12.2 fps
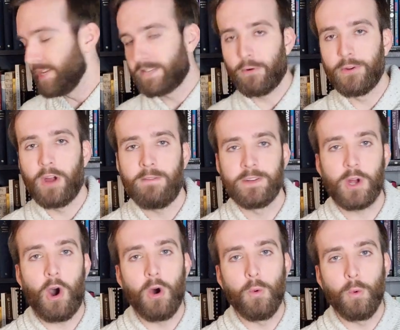these four
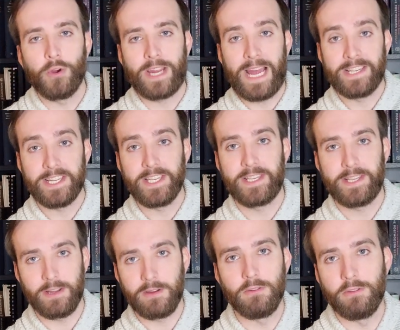novels all work as a
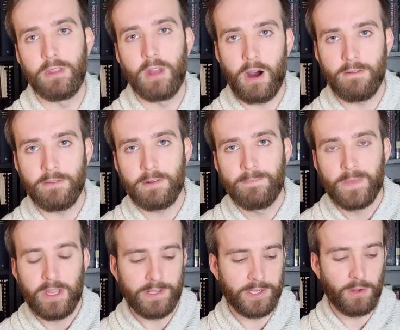single novel.
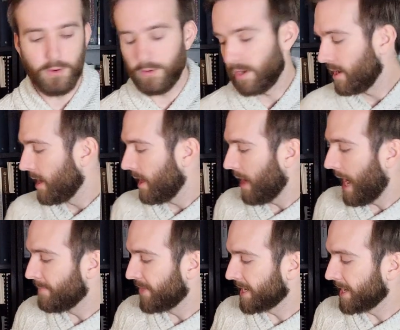And so
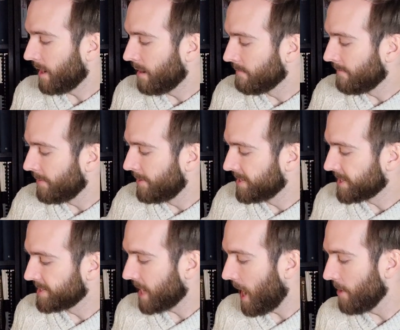I'm thinking of this
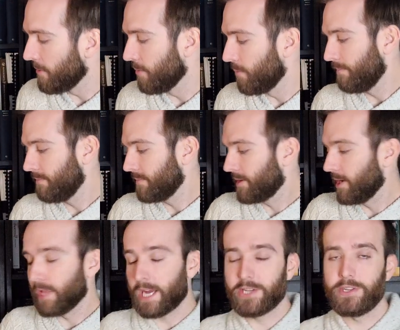entire
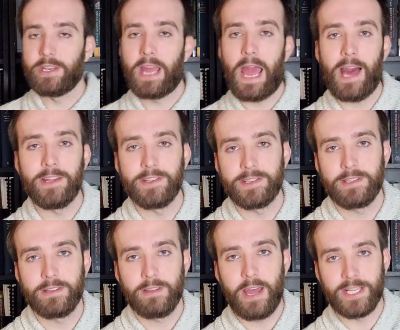collection
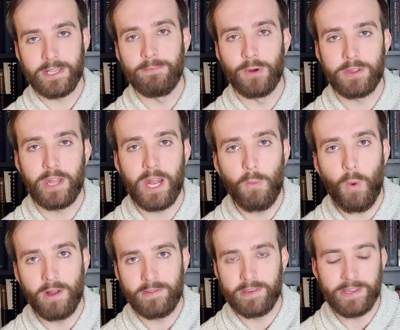as, as a book that I
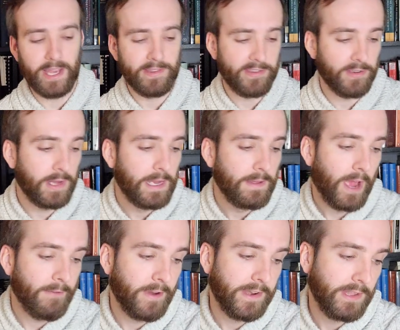want to get to.
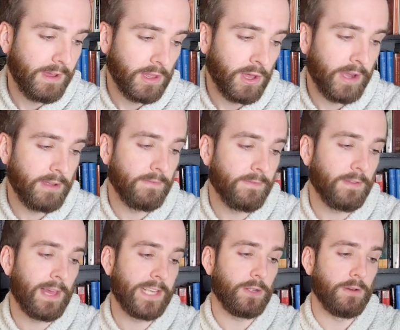I've read a lot of
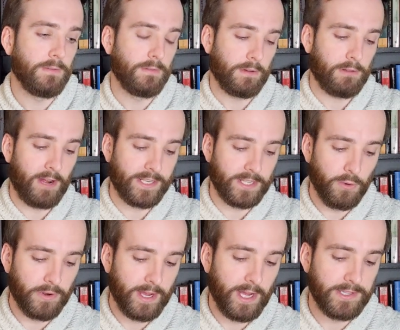László
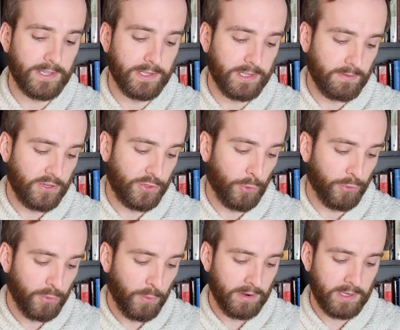Krasznahorkai's
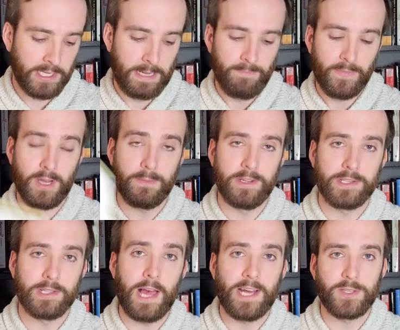shorter works, um,
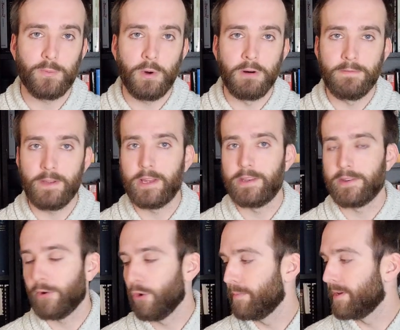his Last Wolf and
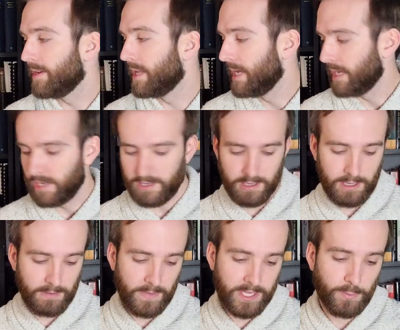Herman,
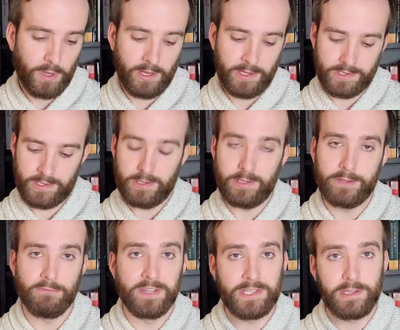um, as well as
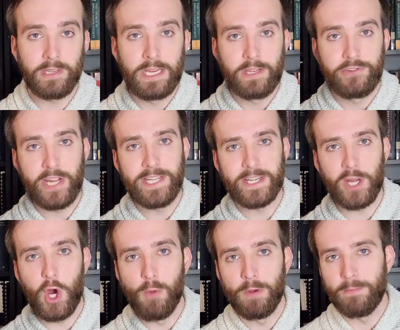his recent
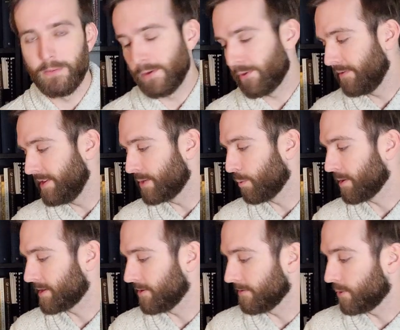Chasing Homer, but both of these
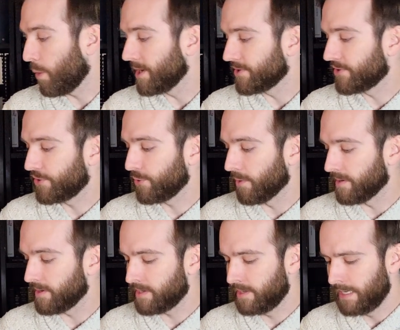works are quite
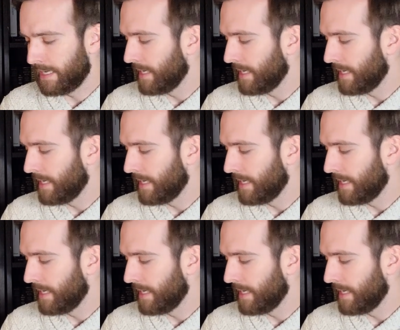short.